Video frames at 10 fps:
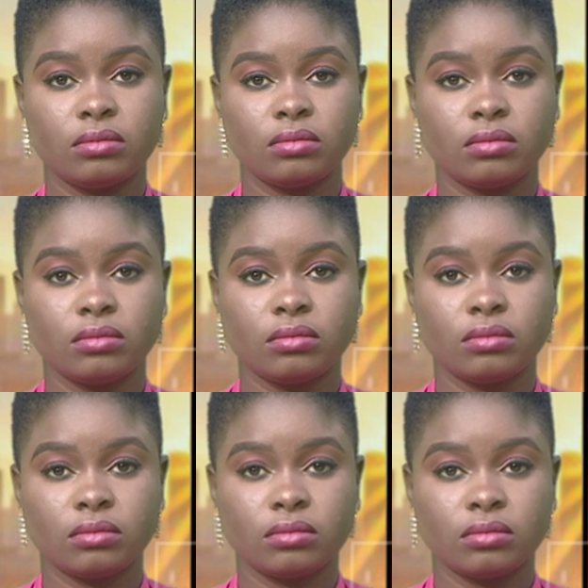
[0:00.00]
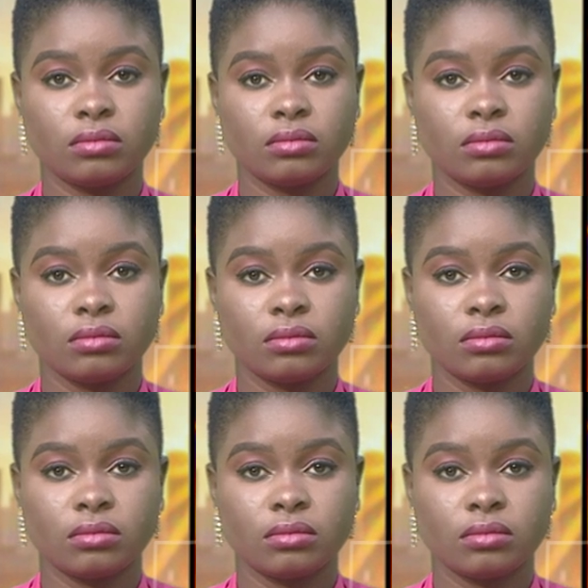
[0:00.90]

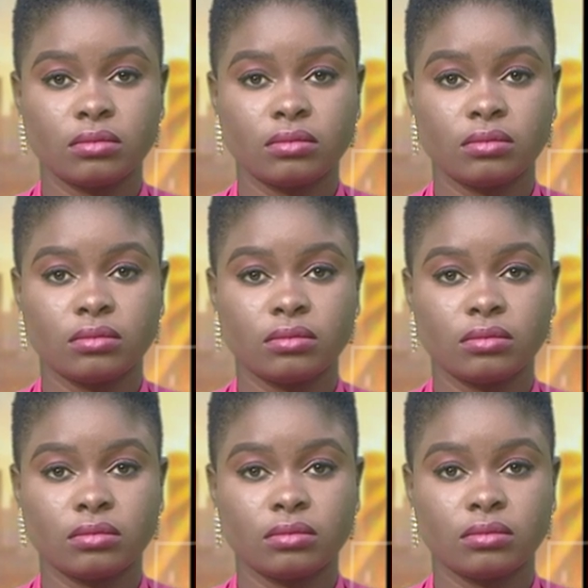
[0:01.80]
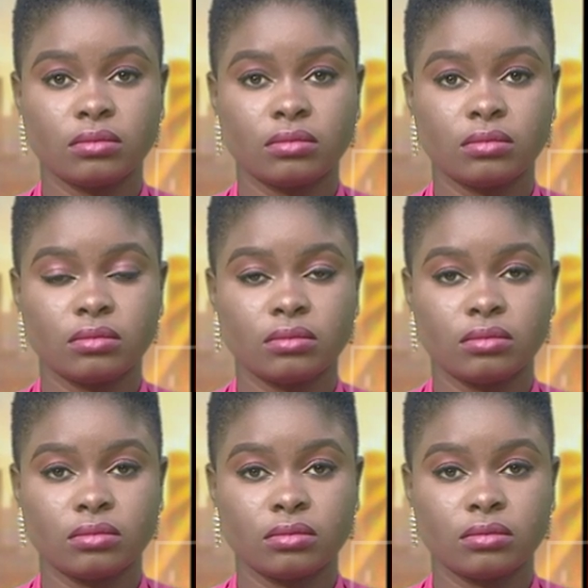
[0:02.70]

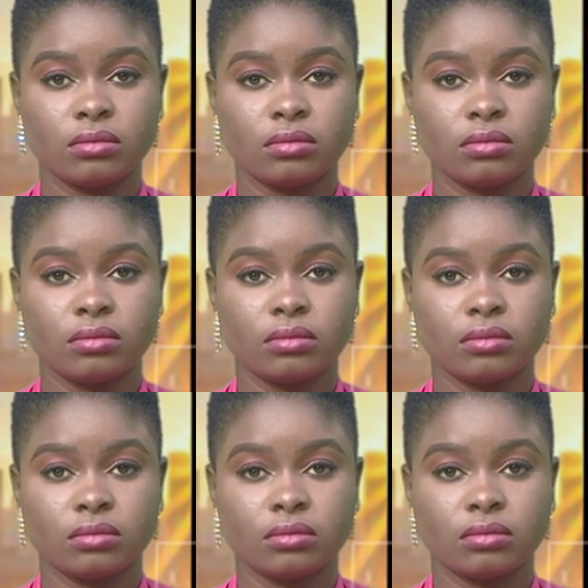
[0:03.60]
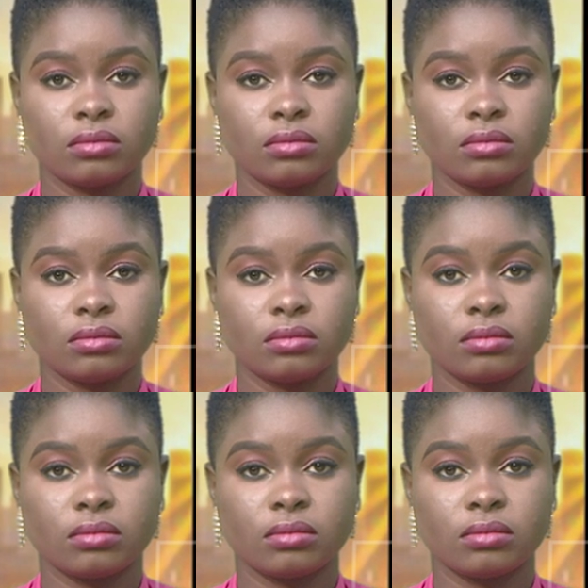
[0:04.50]

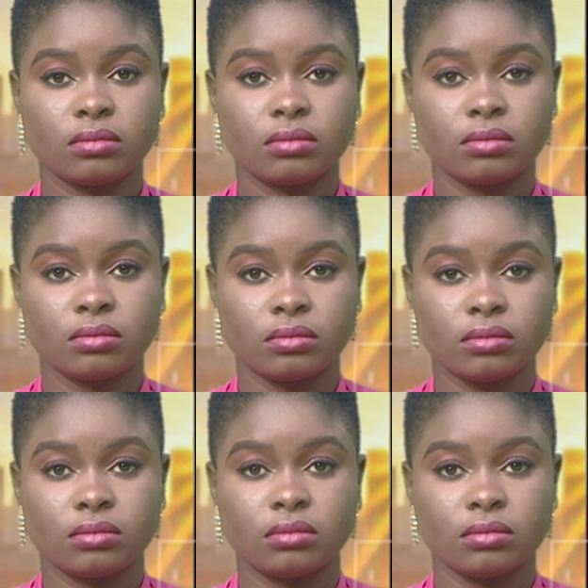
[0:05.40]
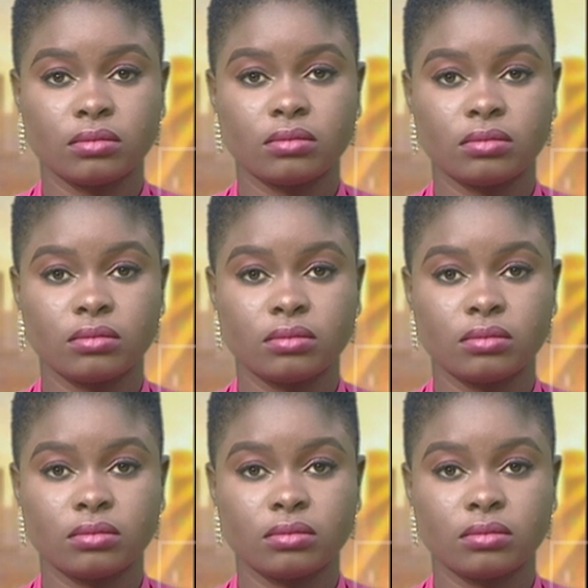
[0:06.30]
This person isn't speaking.